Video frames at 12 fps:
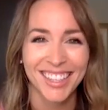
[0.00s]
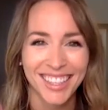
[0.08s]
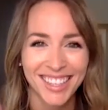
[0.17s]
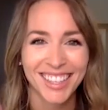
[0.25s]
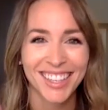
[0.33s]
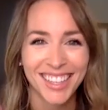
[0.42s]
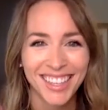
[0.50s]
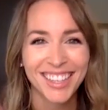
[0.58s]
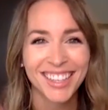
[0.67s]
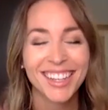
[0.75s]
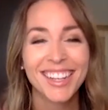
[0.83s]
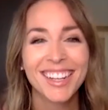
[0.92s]

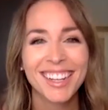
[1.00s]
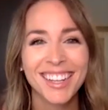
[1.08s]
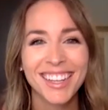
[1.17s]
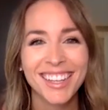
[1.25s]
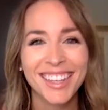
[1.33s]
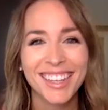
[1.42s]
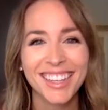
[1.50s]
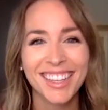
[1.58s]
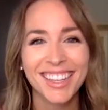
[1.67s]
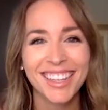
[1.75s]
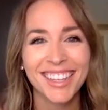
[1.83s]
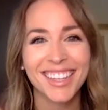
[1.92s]

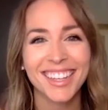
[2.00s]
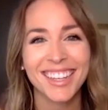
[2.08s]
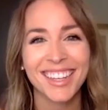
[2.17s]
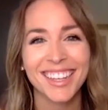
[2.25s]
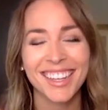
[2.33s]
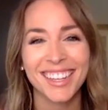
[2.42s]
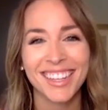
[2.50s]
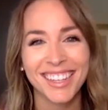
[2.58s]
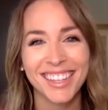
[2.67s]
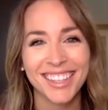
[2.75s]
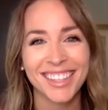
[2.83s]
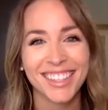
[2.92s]

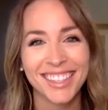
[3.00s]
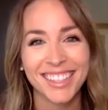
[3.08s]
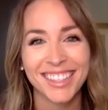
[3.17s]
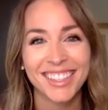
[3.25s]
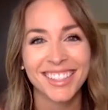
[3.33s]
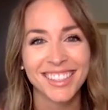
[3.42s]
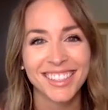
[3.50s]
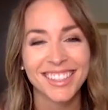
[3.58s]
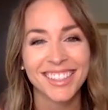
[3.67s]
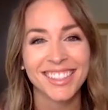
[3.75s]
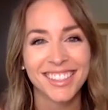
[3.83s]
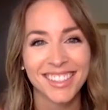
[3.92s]

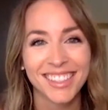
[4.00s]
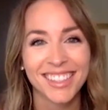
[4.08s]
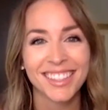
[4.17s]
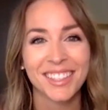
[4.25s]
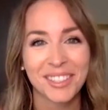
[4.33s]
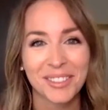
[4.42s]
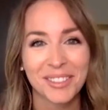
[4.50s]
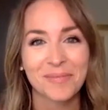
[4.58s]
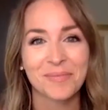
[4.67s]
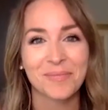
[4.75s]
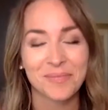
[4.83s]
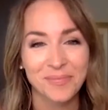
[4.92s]

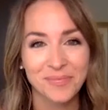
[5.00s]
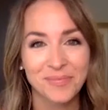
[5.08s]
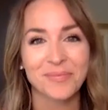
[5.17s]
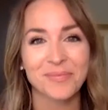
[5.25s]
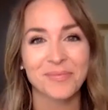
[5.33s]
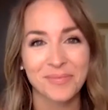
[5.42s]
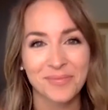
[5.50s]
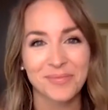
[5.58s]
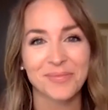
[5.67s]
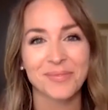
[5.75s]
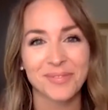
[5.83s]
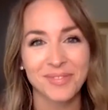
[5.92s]

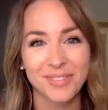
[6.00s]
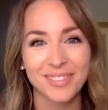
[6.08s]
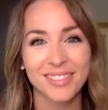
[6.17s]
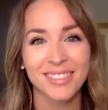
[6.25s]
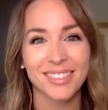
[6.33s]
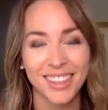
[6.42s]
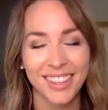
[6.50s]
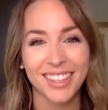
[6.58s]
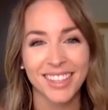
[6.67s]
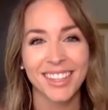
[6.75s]
No words are spoken by the person on screen.